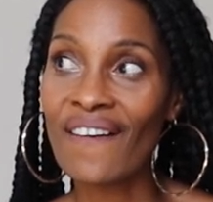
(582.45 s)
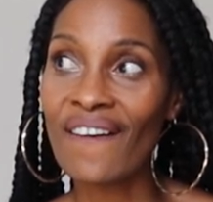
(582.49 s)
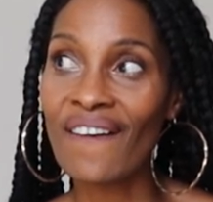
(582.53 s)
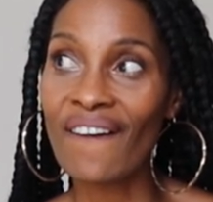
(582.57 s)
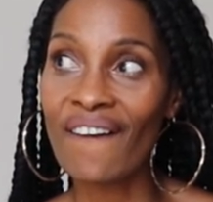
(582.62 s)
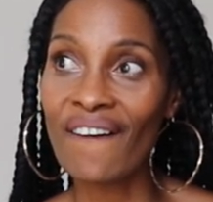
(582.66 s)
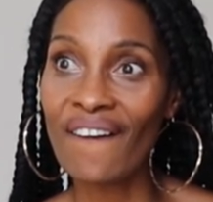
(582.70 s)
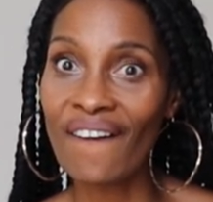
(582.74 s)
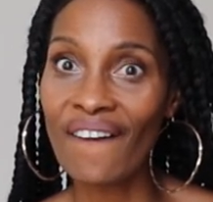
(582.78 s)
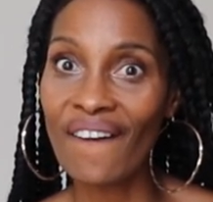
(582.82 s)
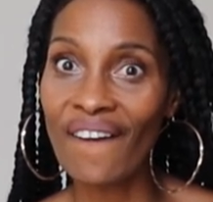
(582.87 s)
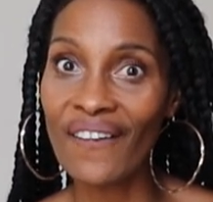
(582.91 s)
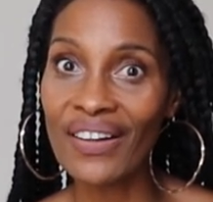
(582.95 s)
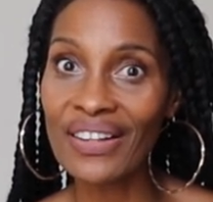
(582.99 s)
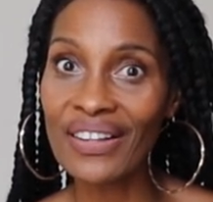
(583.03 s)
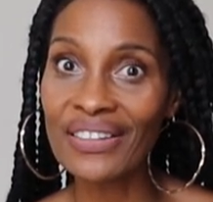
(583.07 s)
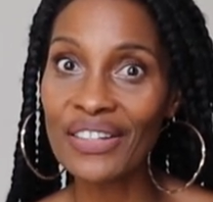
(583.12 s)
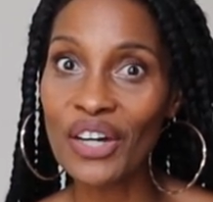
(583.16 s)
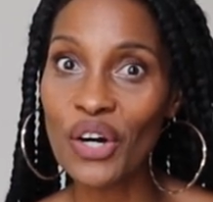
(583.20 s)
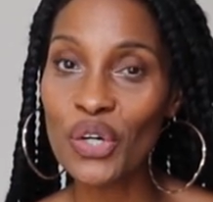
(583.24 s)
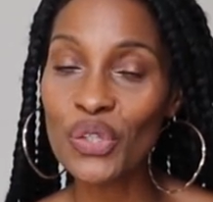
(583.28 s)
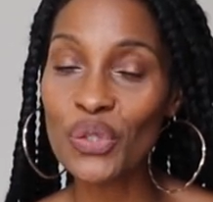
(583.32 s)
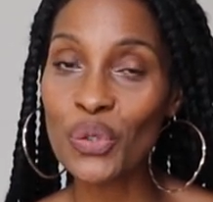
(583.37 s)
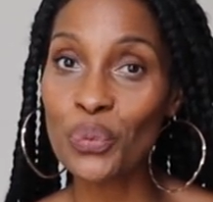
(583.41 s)

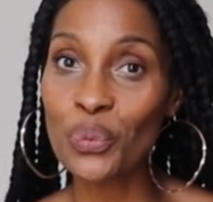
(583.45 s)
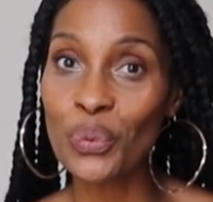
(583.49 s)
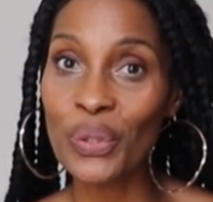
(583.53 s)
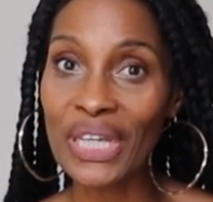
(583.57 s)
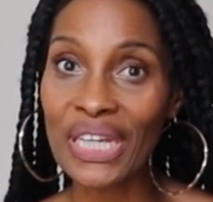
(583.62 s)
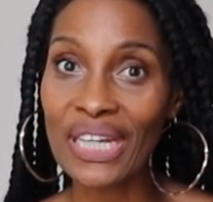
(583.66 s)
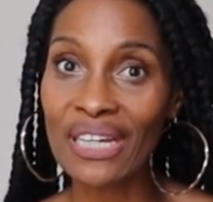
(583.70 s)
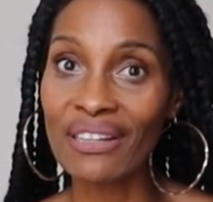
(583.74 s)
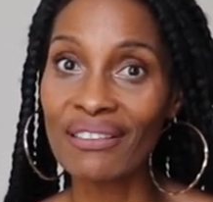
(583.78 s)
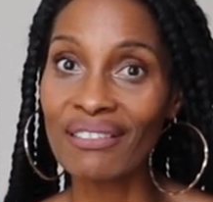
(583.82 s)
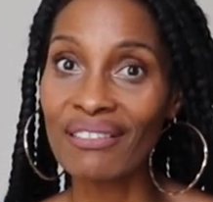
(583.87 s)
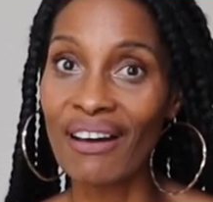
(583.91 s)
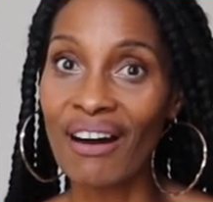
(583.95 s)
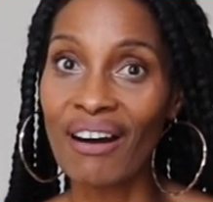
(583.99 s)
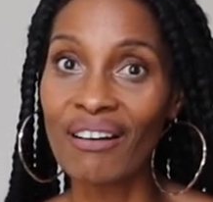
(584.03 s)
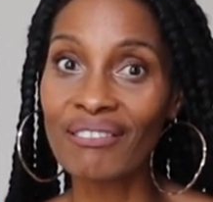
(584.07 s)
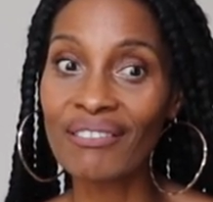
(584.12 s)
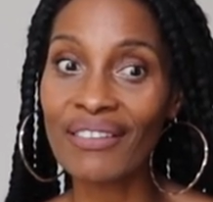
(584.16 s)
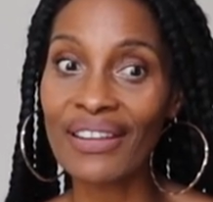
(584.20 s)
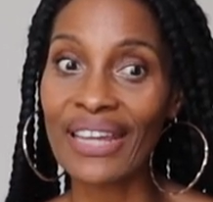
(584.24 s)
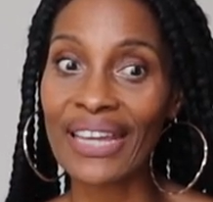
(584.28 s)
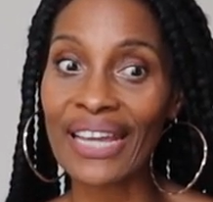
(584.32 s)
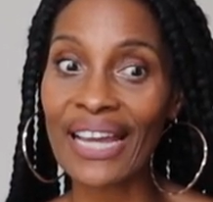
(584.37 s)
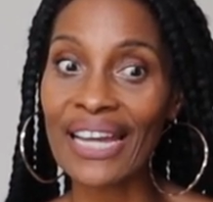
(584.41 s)
all week long
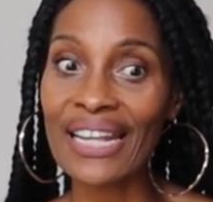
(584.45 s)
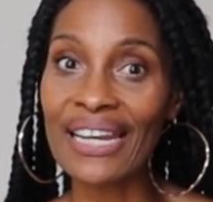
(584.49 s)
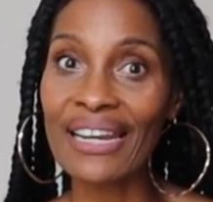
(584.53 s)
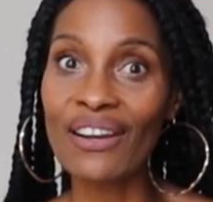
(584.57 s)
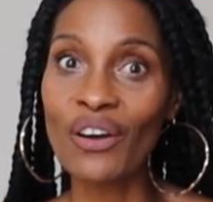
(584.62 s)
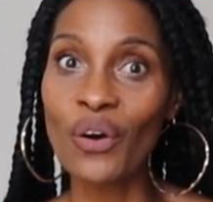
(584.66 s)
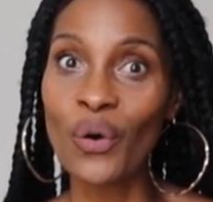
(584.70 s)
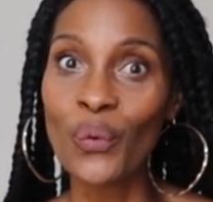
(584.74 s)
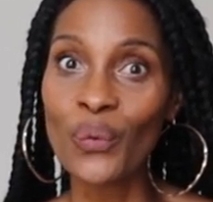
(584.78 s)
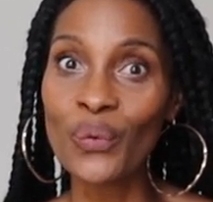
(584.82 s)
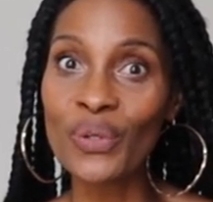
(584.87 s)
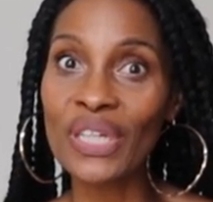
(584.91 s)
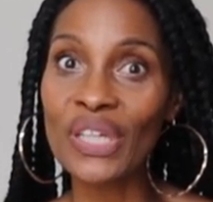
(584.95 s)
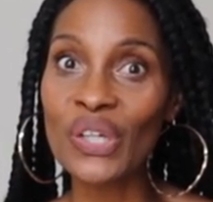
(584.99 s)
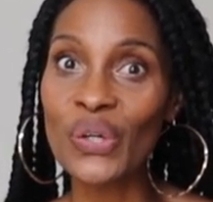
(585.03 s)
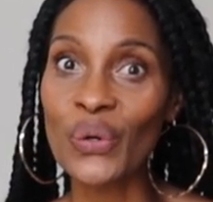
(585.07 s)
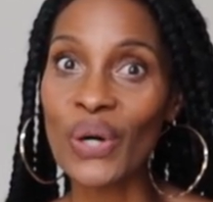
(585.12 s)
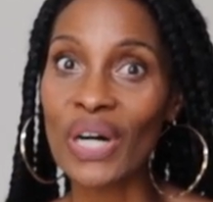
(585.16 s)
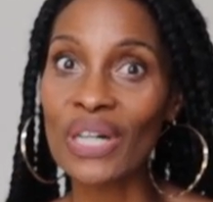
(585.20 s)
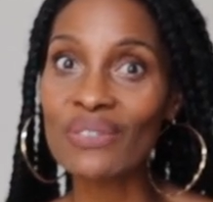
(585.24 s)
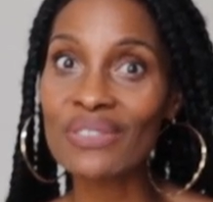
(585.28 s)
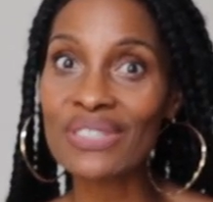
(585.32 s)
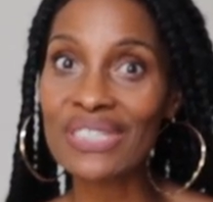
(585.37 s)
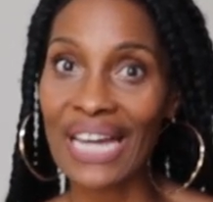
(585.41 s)
like I only go
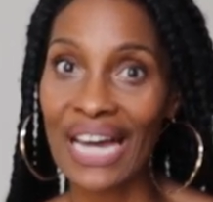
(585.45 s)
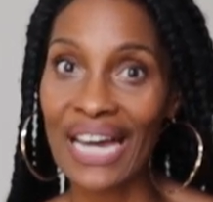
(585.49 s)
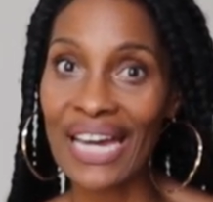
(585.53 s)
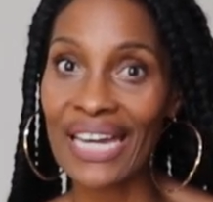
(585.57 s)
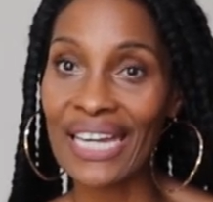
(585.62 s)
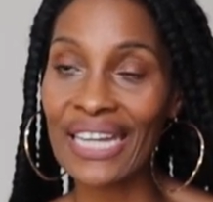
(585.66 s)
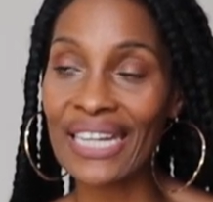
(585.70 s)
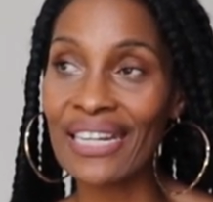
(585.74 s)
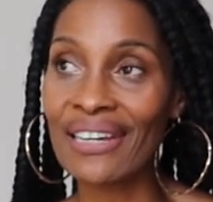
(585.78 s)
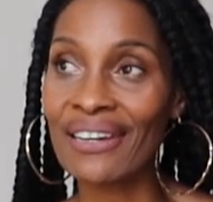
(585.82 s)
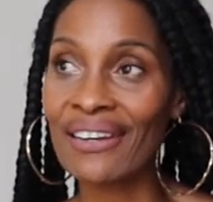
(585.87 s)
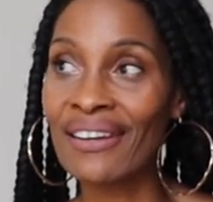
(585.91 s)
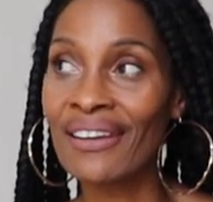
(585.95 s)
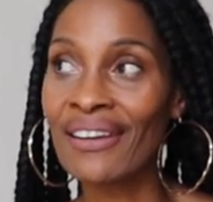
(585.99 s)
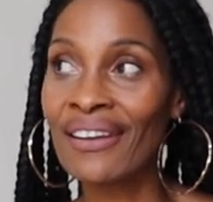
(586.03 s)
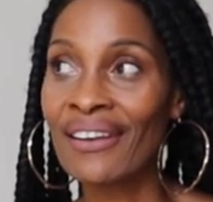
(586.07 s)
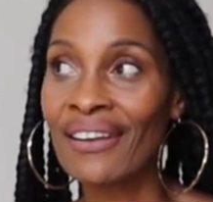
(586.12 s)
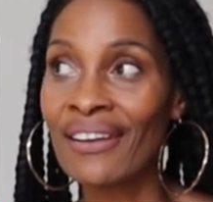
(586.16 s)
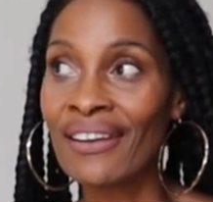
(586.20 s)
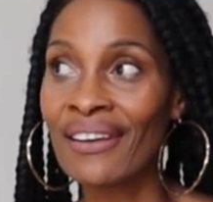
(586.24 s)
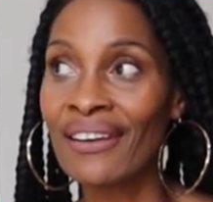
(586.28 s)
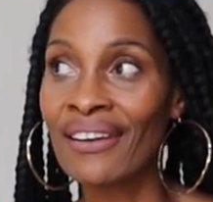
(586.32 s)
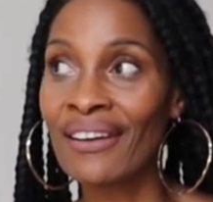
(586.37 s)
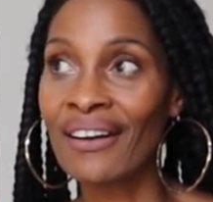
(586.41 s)
outside
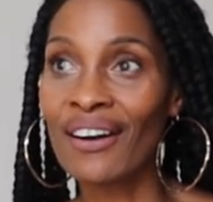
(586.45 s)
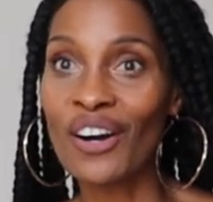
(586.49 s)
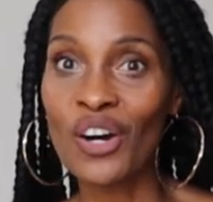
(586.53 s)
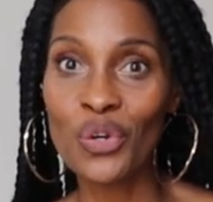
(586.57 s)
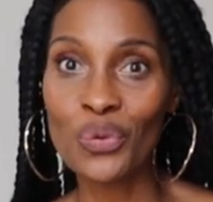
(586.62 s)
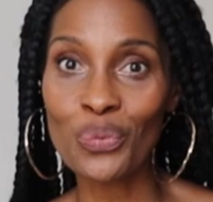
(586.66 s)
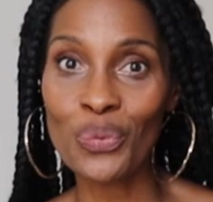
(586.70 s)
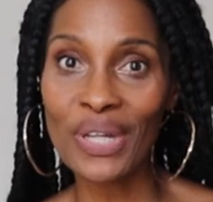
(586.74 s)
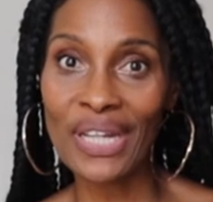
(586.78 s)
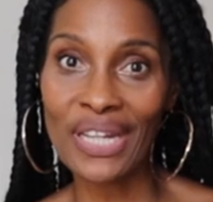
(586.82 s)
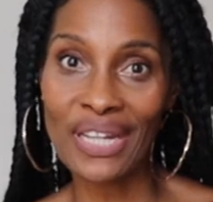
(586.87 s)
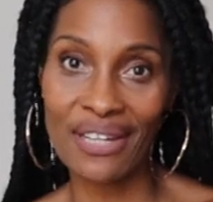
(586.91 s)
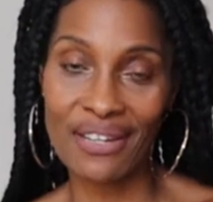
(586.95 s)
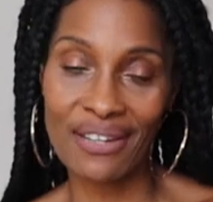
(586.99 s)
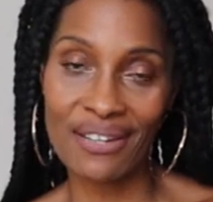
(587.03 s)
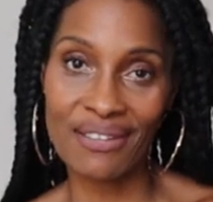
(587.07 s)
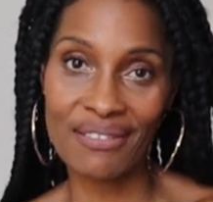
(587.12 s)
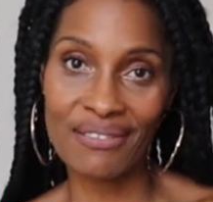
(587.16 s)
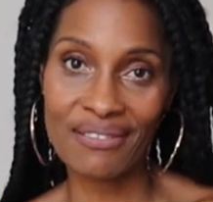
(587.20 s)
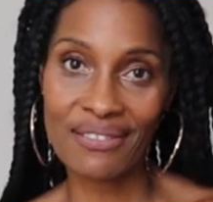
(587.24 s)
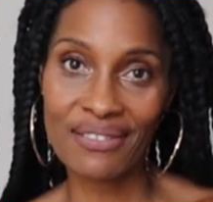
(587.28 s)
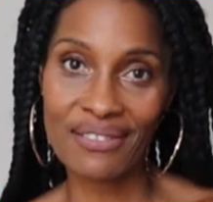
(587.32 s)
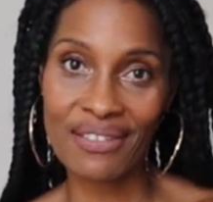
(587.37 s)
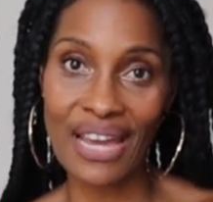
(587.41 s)
on
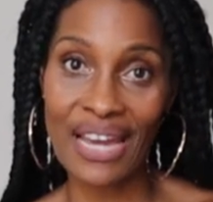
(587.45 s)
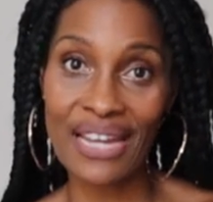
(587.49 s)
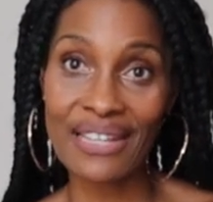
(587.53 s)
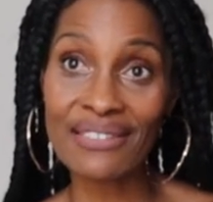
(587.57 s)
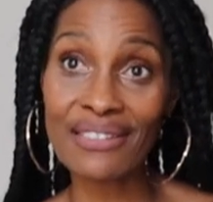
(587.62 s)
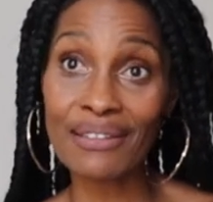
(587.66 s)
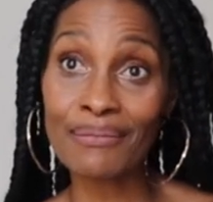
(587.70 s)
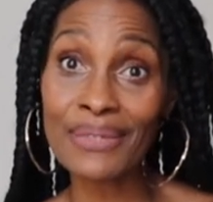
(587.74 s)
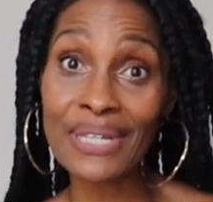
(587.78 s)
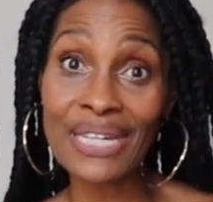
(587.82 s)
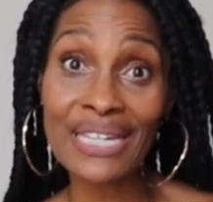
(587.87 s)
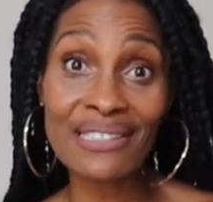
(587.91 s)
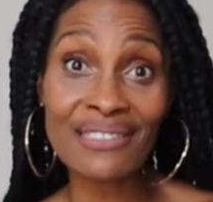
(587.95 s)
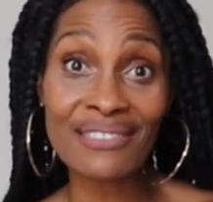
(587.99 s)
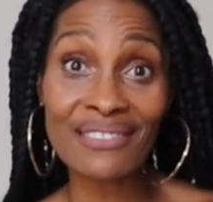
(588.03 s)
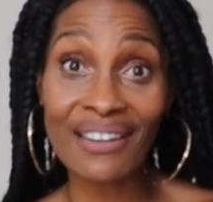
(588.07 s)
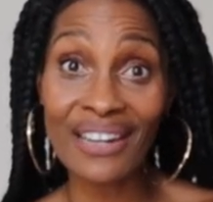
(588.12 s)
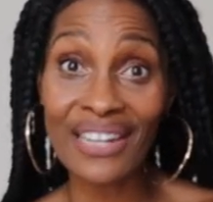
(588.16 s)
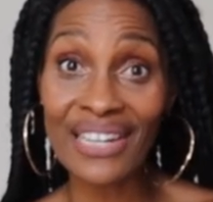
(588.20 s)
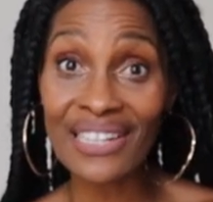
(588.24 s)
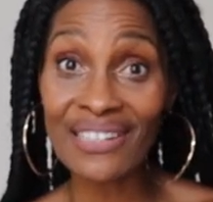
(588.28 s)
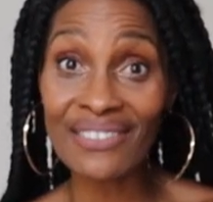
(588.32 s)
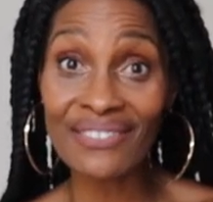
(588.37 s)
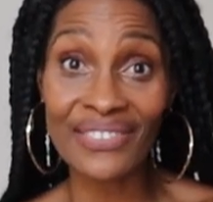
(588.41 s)
weekends and sometimes
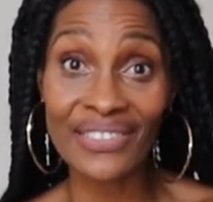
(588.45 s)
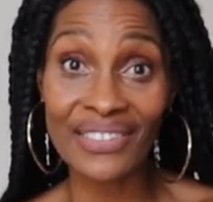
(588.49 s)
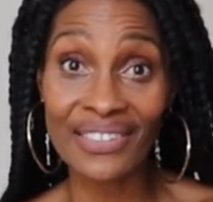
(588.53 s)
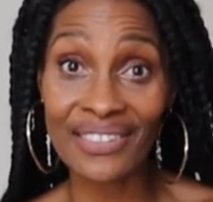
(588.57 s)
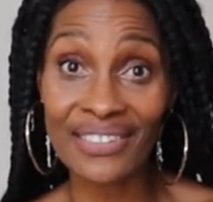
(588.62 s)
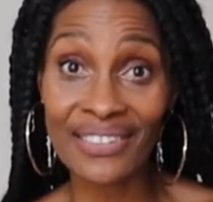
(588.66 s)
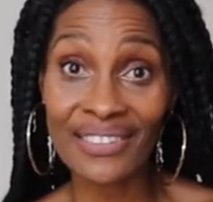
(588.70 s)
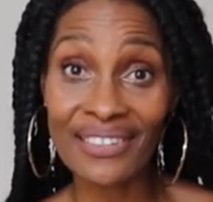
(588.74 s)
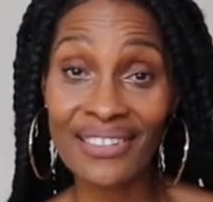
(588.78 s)
not even